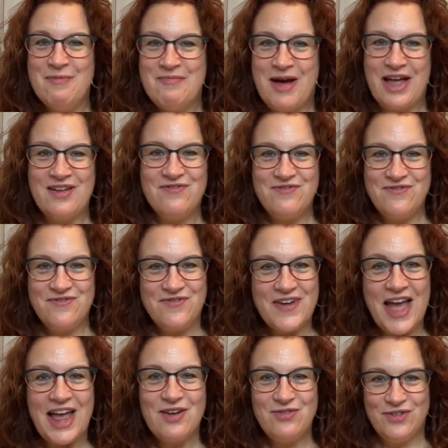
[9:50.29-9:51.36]
My
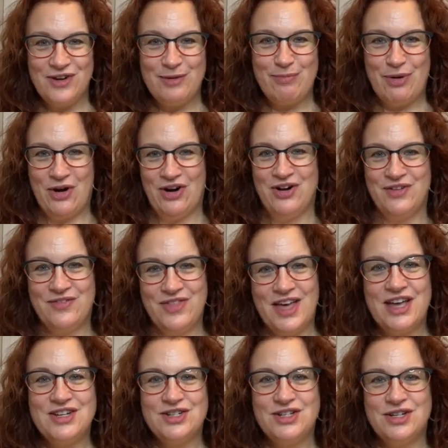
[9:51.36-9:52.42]
favorite part of
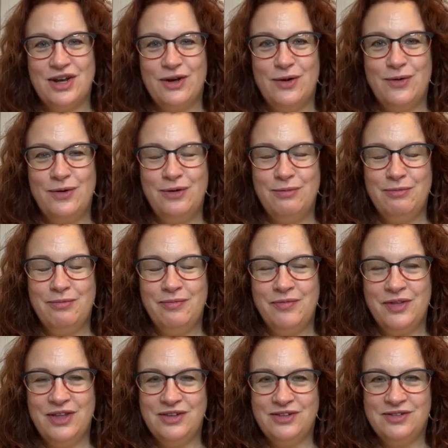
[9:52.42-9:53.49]
that show
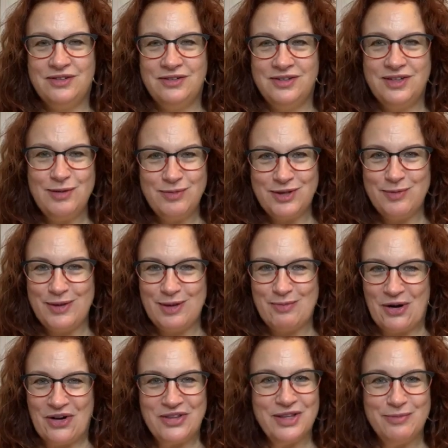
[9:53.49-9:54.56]
is seems to be a
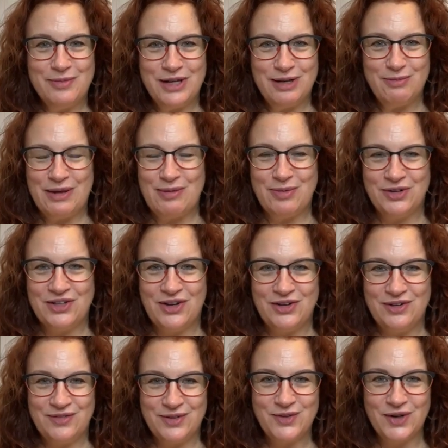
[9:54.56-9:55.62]
part that many people don't
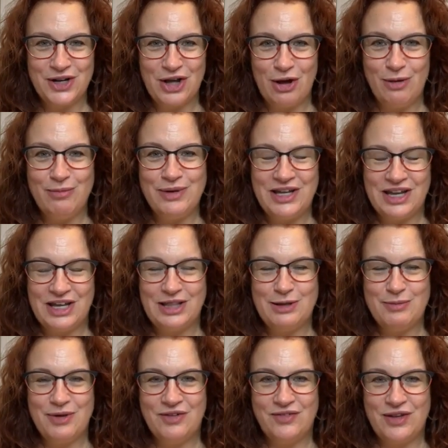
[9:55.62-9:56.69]
even recall being in
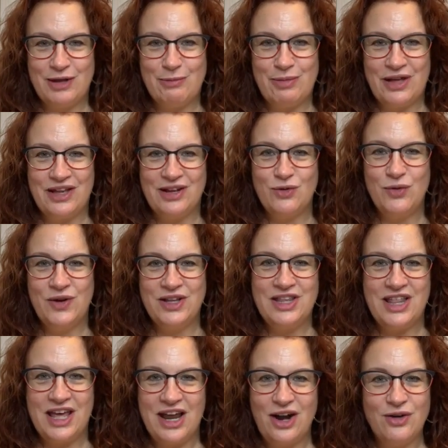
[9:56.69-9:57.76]
the movie, but when
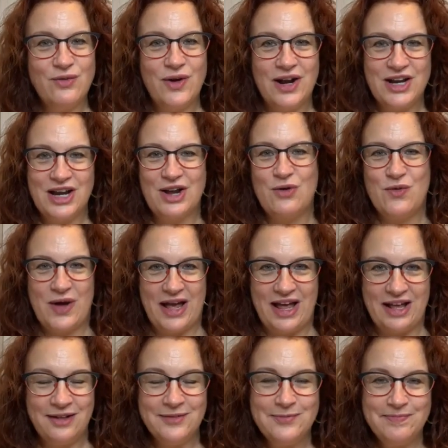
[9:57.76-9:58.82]
they are running
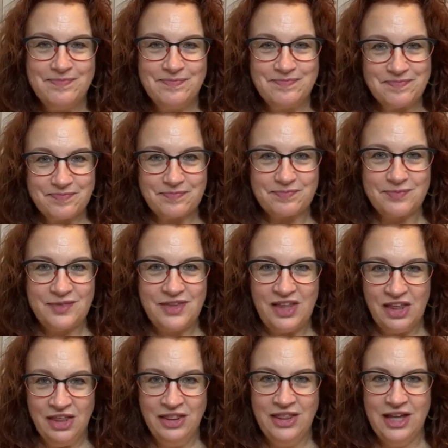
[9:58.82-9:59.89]
away,
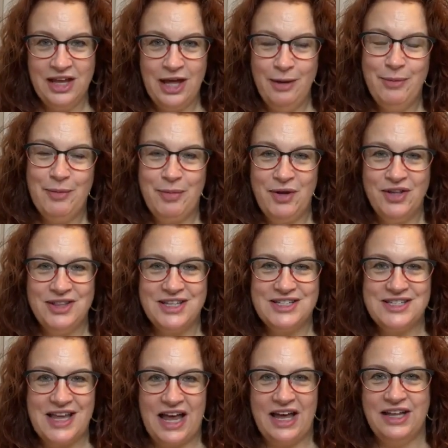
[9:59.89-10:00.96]
they come upon
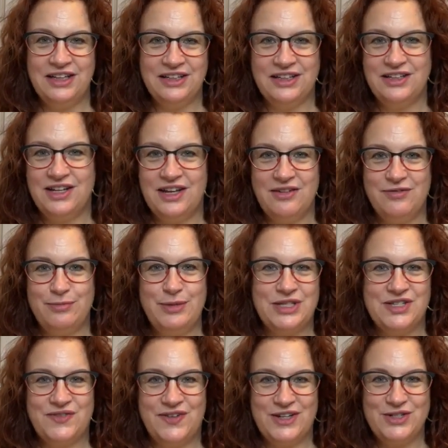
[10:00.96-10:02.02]
this island of
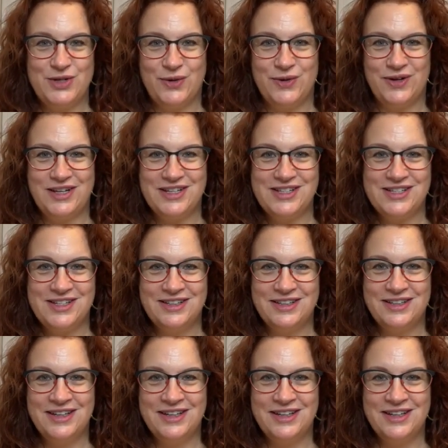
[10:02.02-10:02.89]
misfit toys.